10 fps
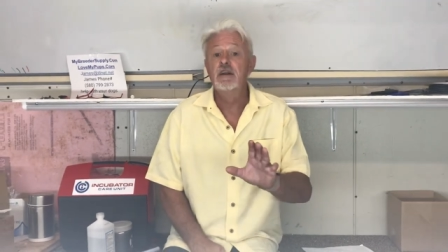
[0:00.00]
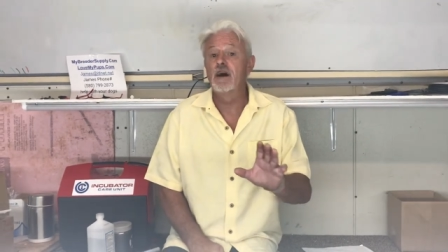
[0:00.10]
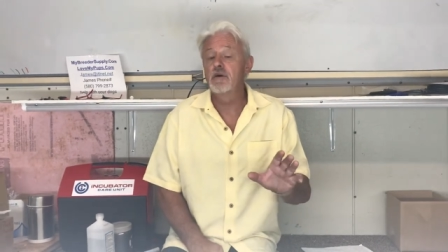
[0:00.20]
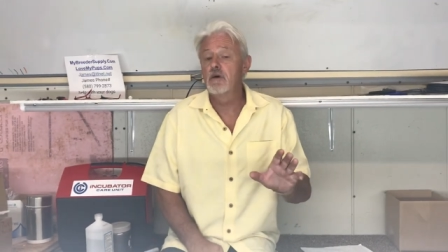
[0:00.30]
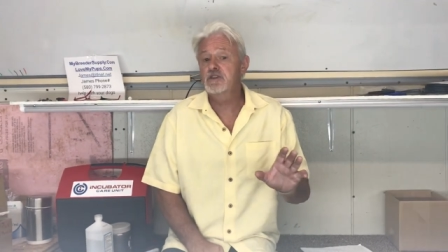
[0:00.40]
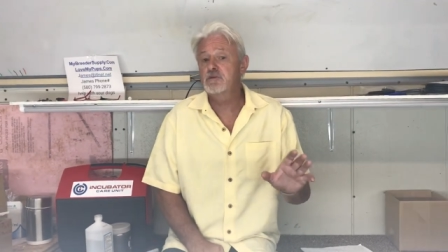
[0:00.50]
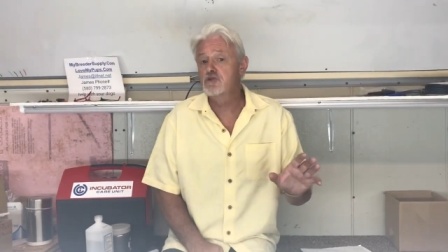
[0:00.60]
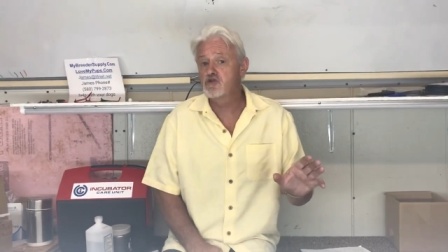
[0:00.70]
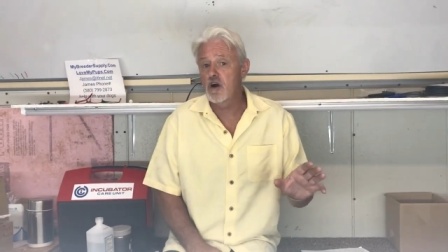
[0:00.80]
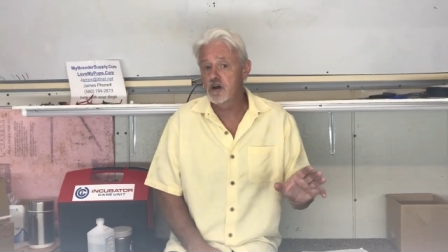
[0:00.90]
Now there are
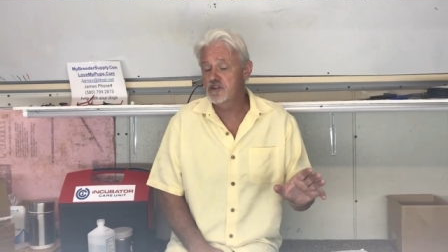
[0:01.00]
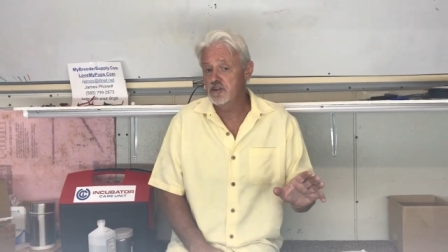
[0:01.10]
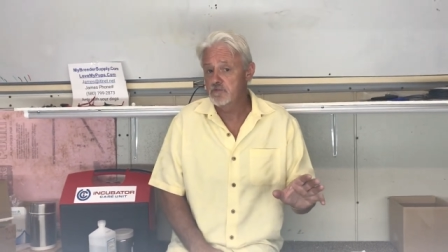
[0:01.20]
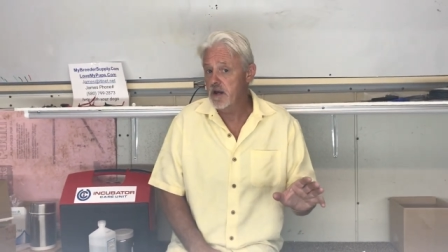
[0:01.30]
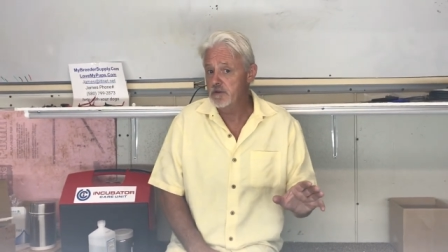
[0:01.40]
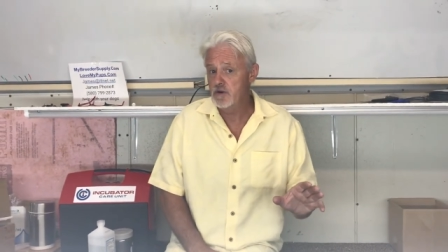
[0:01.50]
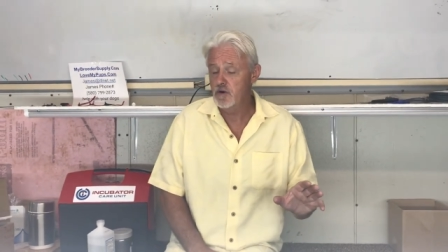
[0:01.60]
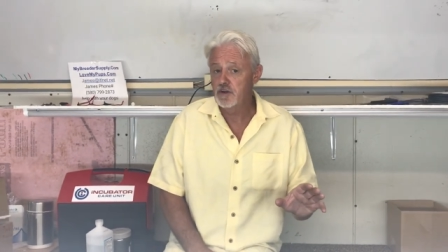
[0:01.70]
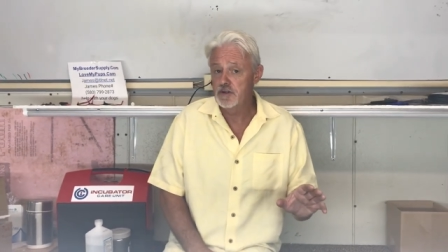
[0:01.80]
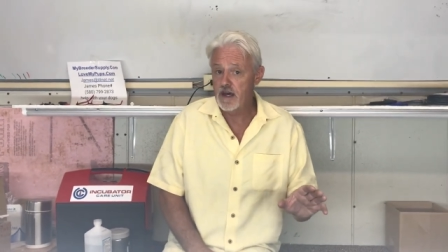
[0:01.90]
some drugs that you, maybe
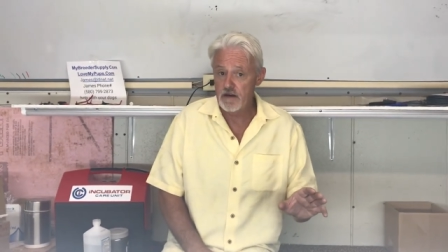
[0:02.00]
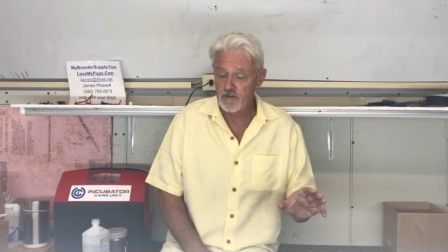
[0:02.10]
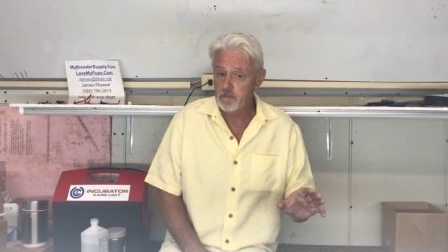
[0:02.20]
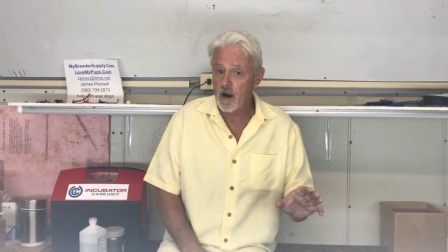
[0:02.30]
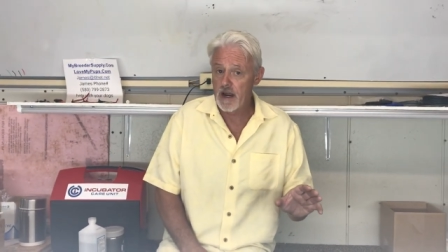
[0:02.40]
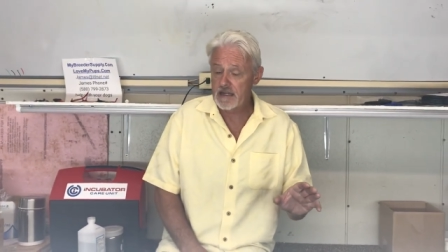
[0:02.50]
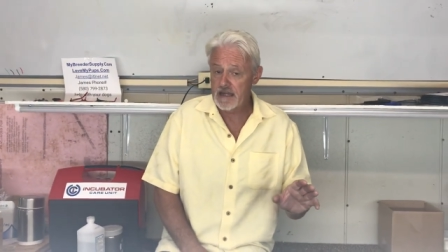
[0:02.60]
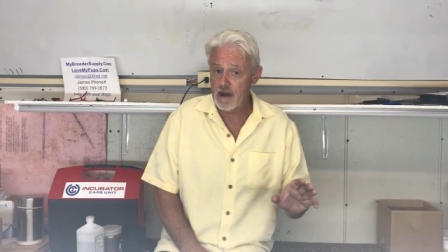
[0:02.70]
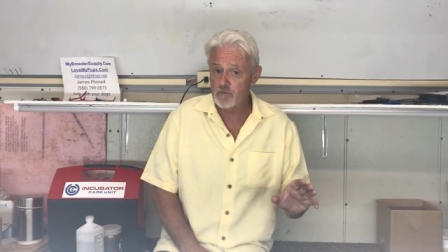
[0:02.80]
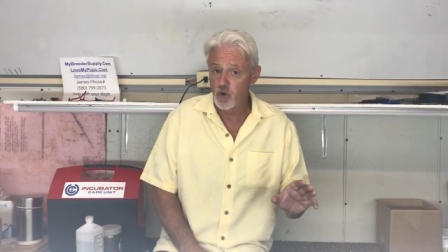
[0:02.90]
you can give that
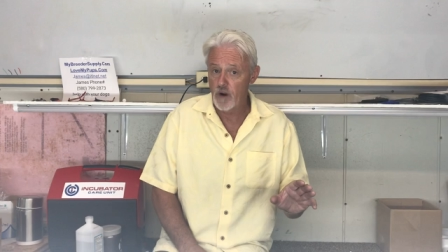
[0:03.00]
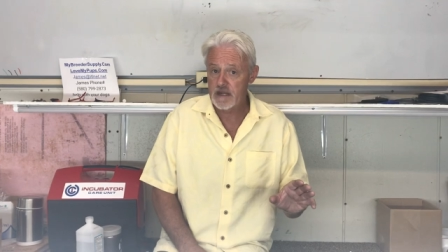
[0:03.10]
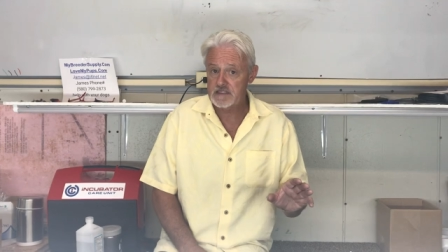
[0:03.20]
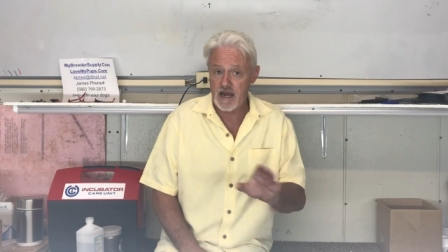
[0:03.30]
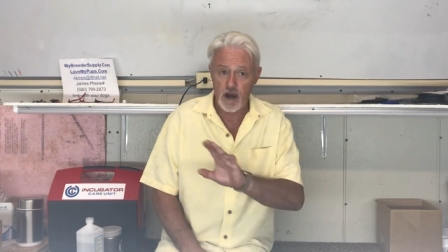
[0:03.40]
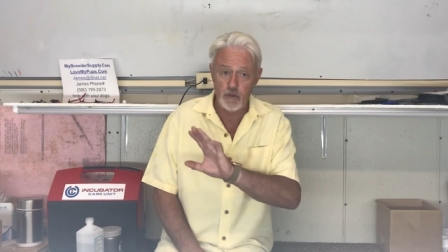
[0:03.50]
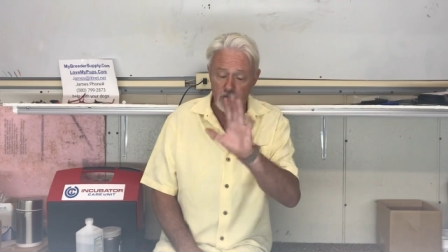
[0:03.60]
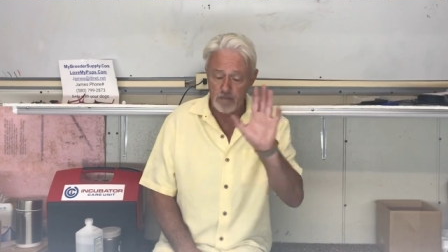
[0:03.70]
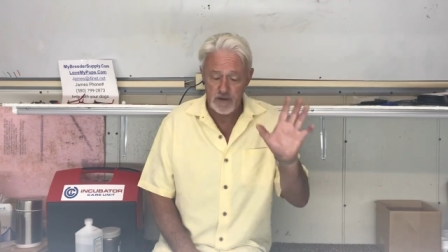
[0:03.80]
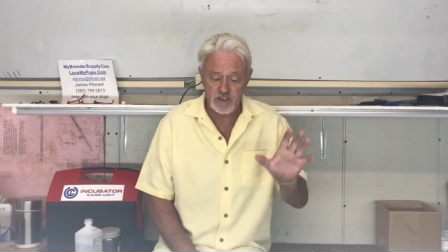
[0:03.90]
might get more eggs out. We
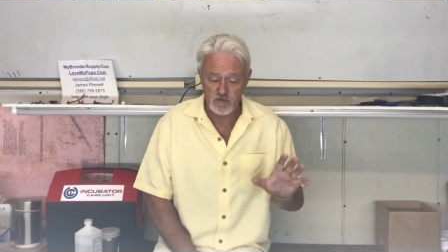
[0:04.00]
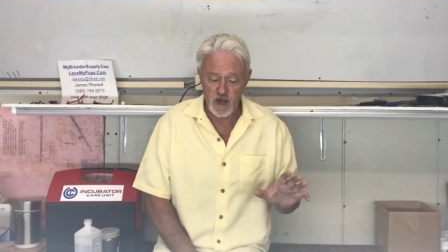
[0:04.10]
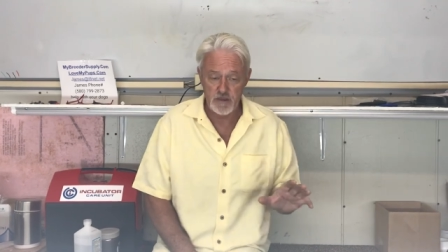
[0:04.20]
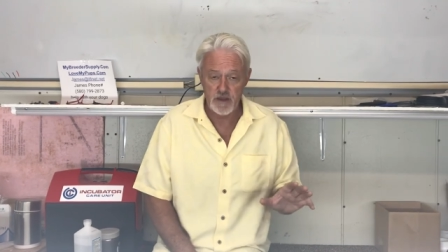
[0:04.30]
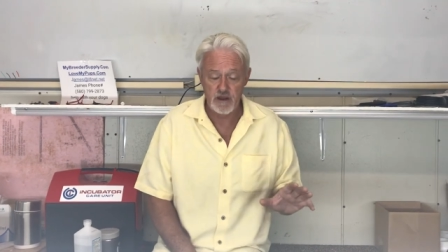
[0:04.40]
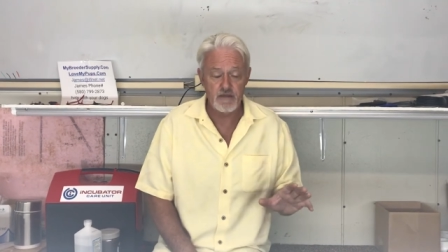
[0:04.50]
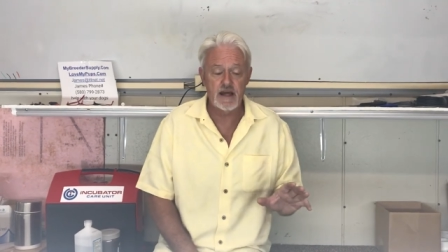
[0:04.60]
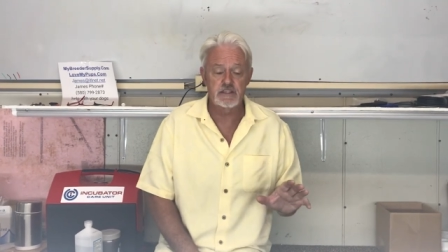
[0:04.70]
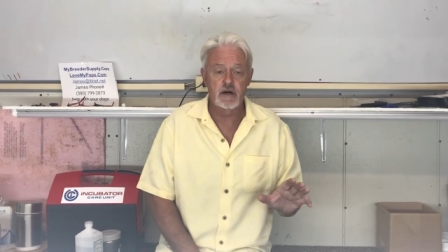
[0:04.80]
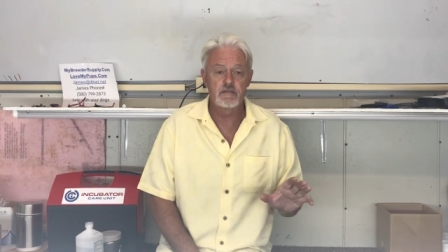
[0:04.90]
don't mess around with any of
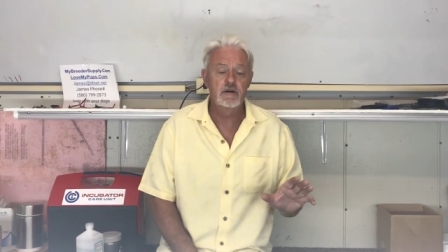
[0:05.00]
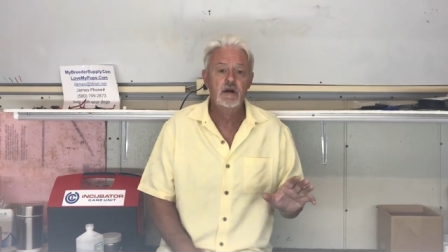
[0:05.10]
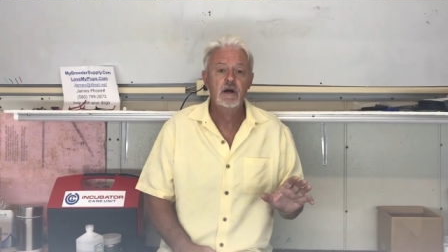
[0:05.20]
that stuff.